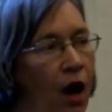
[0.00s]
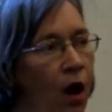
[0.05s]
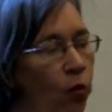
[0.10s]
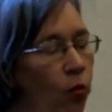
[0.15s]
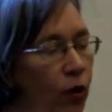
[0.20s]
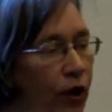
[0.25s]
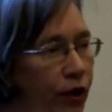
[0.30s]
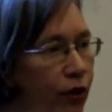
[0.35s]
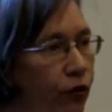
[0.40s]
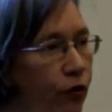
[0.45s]

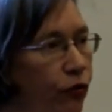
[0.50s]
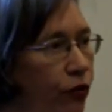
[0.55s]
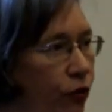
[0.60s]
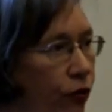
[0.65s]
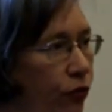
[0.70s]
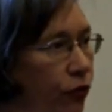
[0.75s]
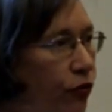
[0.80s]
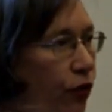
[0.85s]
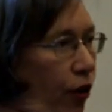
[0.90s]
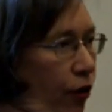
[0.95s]
When you do
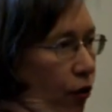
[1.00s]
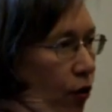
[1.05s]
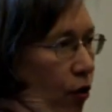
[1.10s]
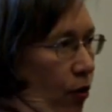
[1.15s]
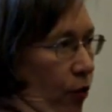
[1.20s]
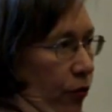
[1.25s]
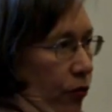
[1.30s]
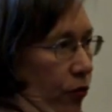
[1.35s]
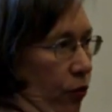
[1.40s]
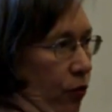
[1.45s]
start
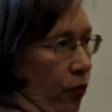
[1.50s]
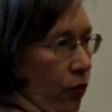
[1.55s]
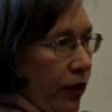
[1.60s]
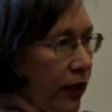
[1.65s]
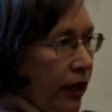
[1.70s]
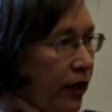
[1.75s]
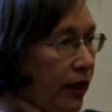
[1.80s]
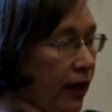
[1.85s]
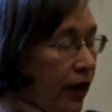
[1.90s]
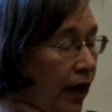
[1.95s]

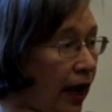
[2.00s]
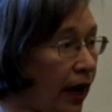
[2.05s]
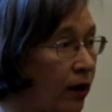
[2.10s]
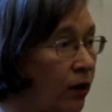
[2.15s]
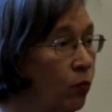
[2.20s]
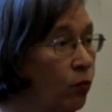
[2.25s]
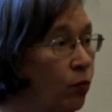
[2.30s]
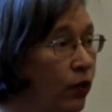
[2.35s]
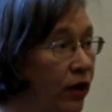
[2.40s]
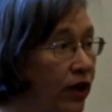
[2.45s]
homeschooling,
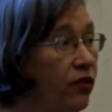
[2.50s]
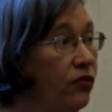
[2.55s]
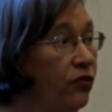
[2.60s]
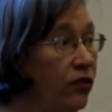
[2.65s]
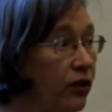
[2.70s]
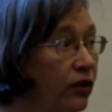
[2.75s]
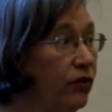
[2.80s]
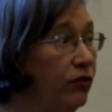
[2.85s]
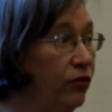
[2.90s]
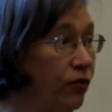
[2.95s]
and we
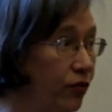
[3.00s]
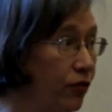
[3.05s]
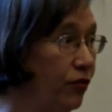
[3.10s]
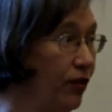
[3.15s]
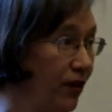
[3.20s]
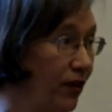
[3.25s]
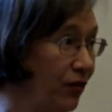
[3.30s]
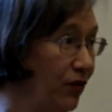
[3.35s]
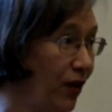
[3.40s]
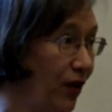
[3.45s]
still do
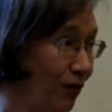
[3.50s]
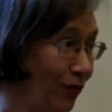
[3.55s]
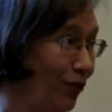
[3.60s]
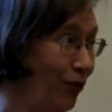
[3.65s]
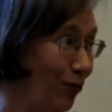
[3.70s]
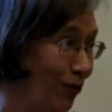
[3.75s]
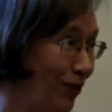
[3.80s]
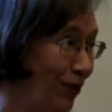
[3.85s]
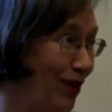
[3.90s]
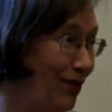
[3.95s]
this after
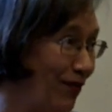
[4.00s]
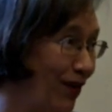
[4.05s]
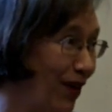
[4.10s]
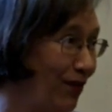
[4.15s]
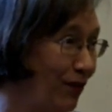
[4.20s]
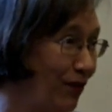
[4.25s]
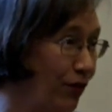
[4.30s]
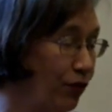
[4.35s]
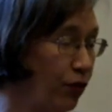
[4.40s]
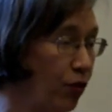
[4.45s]

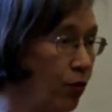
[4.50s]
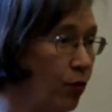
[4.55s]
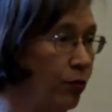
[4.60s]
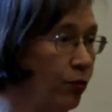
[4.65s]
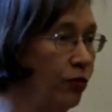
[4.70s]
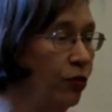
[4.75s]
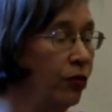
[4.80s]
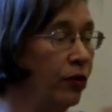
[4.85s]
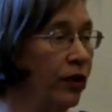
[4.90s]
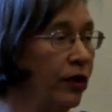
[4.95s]
25 years of
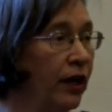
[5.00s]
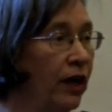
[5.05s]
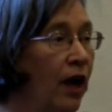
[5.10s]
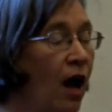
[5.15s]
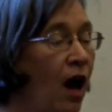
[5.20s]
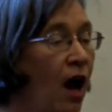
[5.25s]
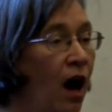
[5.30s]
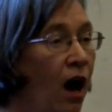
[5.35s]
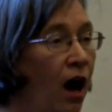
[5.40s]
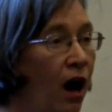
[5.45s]
homeschooling,
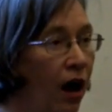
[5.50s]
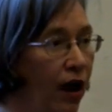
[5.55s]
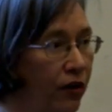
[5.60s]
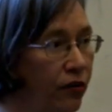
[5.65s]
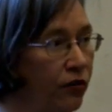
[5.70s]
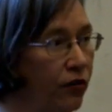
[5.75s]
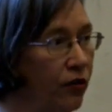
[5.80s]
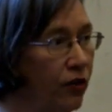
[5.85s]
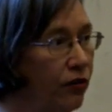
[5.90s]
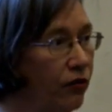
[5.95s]
I
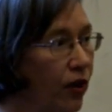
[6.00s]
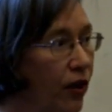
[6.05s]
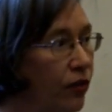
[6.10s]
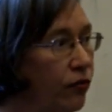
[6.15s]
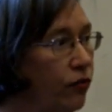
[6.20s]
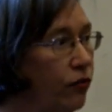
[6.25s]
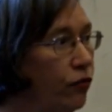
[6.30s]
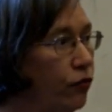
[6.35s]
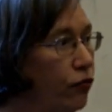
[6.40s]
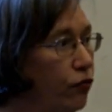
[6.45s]

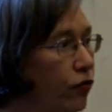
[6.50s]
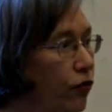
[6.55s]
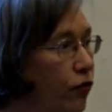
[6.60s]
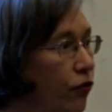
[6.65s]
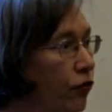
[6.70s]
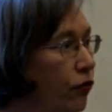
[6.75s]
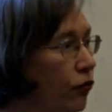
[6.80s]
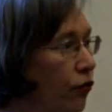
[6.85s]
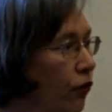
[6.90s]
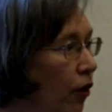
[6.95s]
suggest you
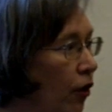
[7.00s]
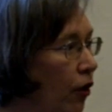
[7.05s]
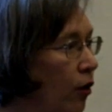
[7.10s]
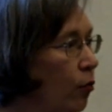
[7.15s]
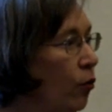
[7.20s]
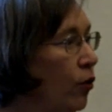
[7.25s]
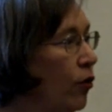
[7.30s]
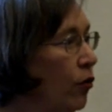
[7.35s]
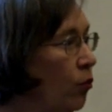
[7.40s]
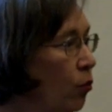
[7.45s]
just start
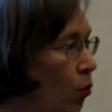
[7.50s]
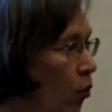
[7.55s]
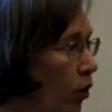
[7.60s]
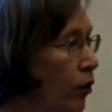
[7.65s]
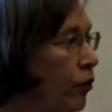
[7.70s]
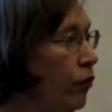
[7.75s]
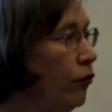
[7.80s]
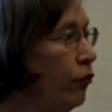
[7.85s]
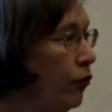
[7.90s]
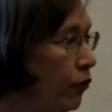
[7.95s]
with 1
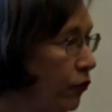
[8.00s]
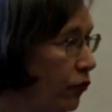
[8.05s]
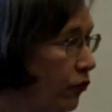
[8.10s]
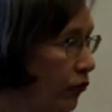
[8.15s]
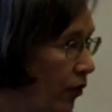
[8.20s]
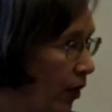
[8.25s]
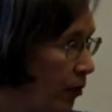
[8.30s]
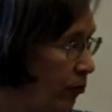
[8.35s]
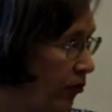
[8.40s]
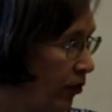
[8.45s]
or 2
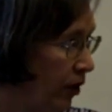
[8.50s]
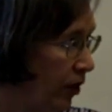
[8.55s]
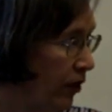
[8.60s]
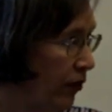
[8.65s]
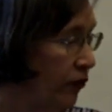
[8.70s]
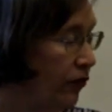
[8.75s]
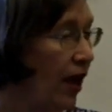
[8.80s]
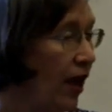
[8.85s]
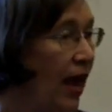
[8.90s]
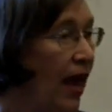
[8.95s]

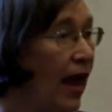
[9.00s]
subjects,